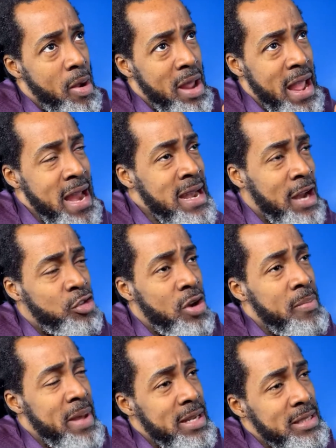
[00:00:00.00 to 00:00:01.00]
in
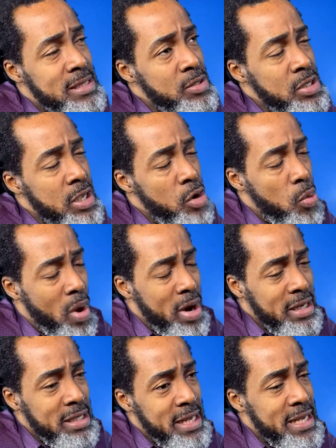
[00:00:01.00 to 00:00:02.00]
natural medicine, one
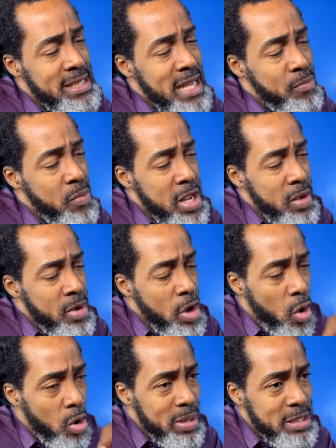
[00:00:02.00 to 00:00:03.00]
of the things that we
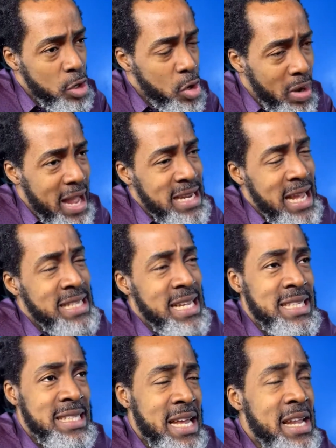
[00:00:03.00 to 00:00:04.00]
always look at, as I
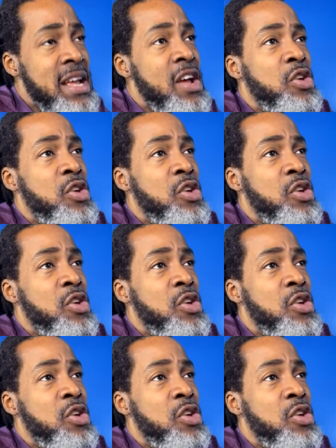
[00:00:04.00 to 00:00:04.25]
said,